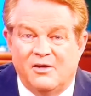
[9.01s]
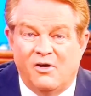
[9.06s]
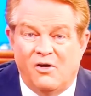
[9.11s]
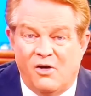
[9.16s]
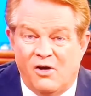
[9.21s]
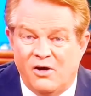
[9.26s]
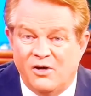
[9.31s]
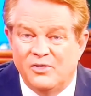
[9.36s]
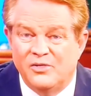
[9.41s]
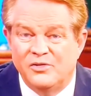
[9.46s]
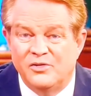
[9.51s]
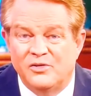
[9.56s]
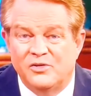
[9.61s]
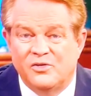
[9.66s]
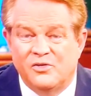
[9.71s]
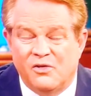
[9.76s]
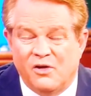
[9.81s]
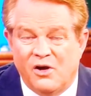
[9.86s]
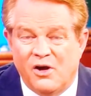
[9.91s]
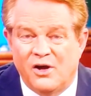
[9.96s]
On the
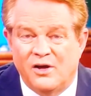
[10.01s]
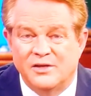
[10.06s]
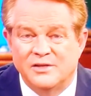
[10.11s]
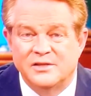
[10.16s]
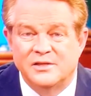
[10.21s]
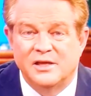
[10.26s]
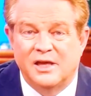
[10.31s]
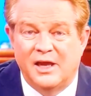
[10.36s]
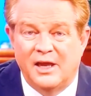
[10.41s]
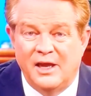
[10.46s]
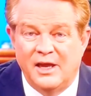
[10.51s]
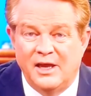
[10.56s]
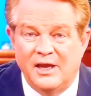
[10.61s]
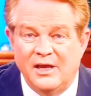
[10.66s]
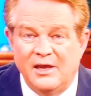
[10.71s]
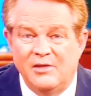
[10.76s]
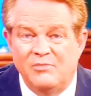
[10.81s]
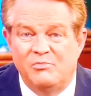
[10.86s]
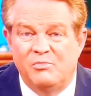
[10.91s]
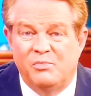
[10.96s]
cross,
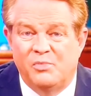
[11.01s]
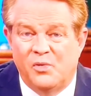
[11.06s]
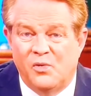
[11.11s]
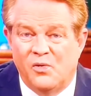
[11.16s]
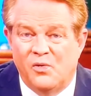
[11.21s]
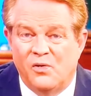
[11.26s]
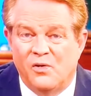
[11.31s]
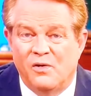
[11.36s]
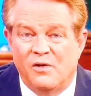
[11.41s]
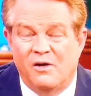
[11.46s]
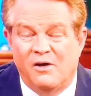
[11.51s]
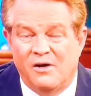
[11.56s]
he bore